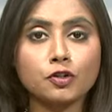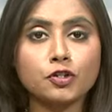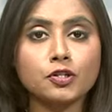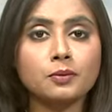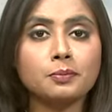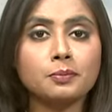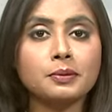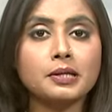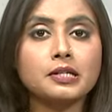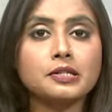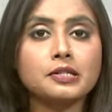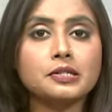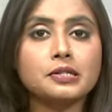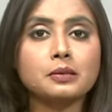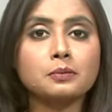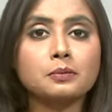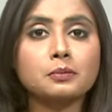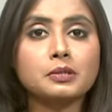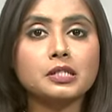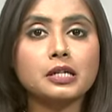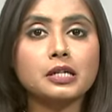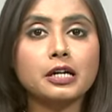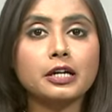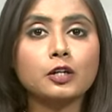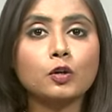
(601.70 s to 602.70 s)
a ballistic
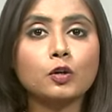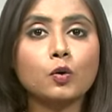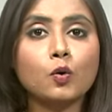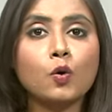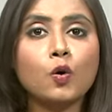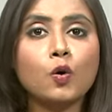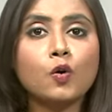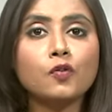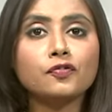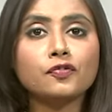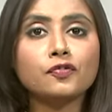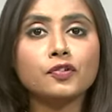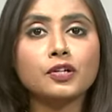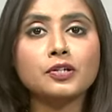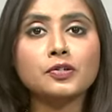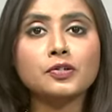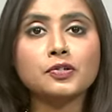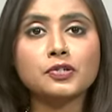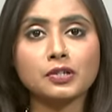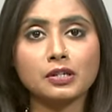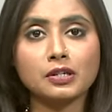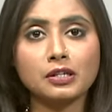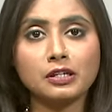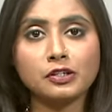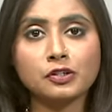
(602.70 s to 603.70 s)
missile off its
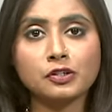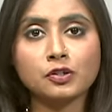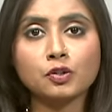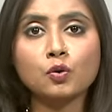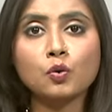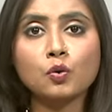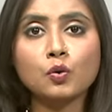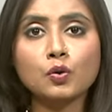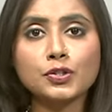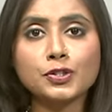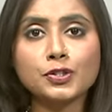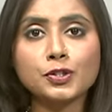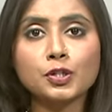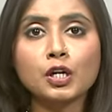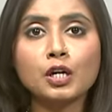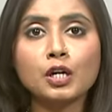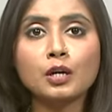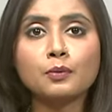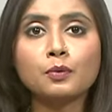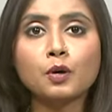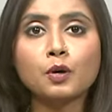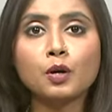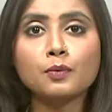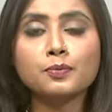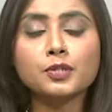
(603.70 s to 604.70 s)
east coast,
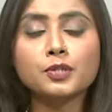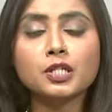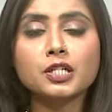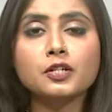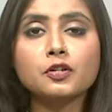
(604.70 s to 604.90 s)
prompting